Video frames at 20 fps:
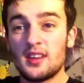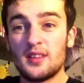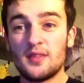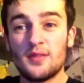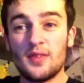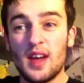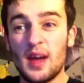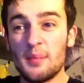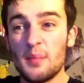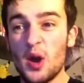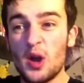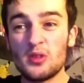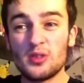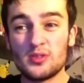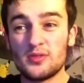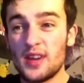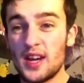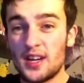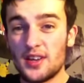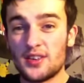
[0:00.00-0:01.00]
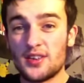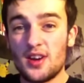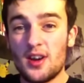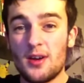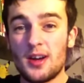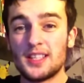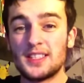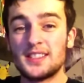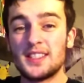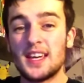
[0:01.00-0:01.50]
for most retro,
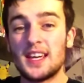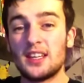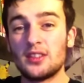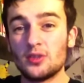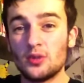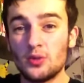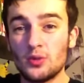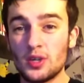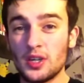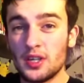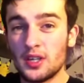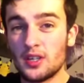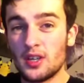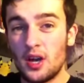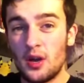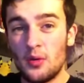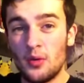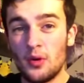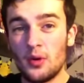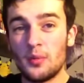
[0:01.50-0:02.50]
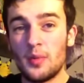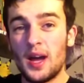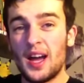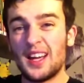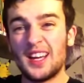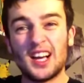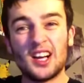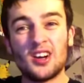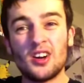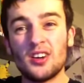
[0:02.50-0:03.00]
I'd say it's all going to go up,
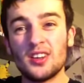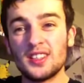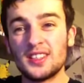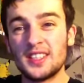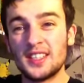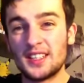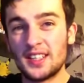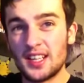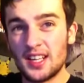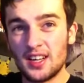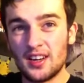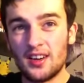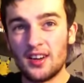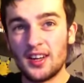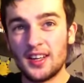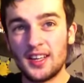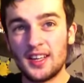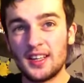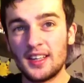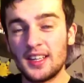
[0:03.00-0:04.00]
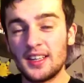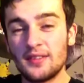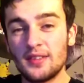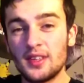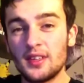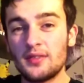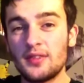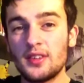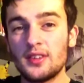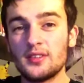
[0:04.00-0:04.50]
and I can't see it declining, even
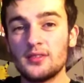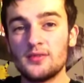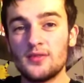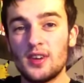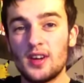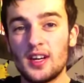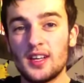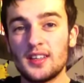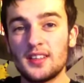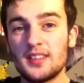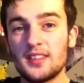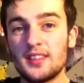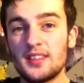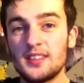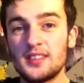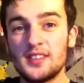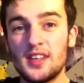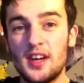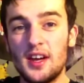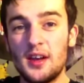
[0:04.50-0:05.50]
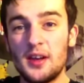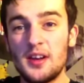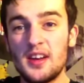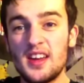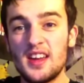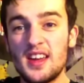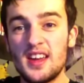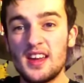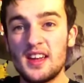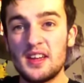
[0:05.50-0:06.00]
if it doesn't rise. So
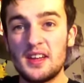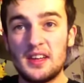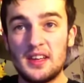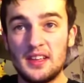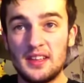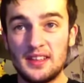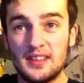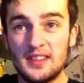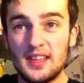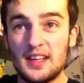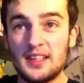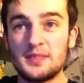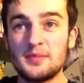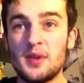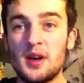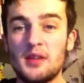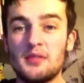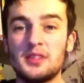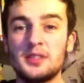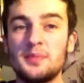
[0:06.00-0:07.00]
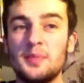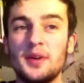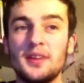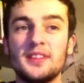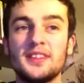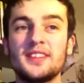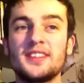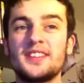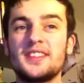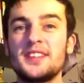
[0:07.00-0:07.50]
that is my
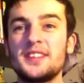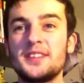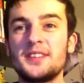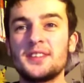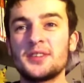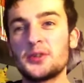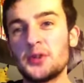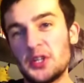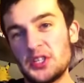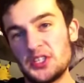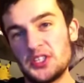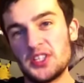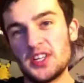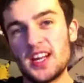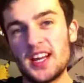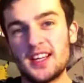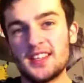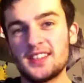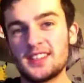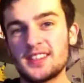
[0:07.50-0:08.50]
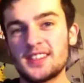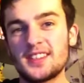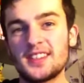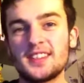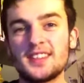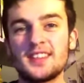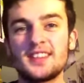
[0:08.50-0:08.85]
response to the question asked.